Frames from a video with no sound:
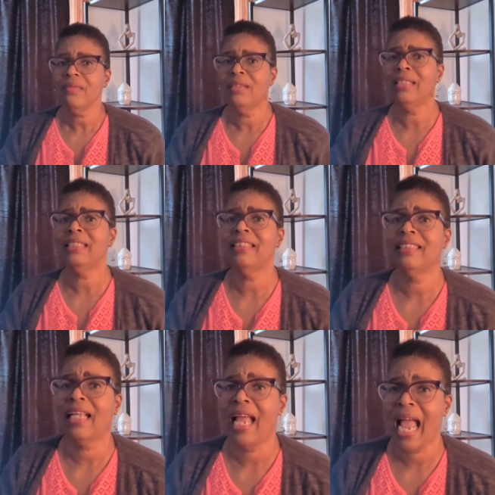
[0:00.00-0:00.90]
This
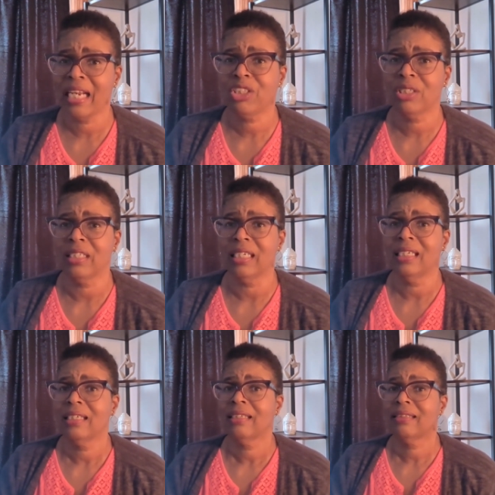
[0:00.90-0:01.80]
is
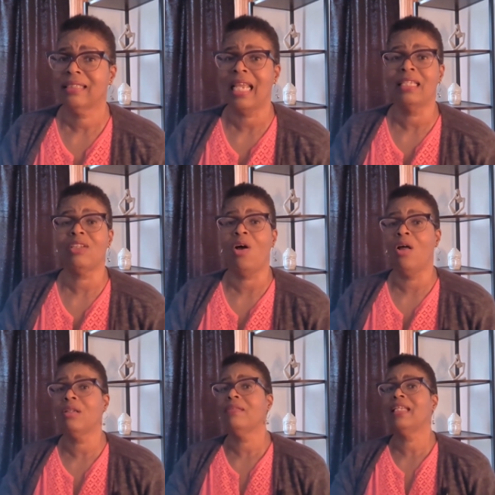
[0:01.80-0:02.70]
actually takes
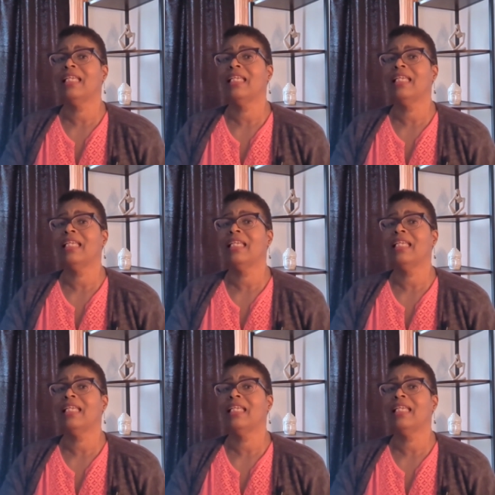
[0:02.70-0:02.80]
all of the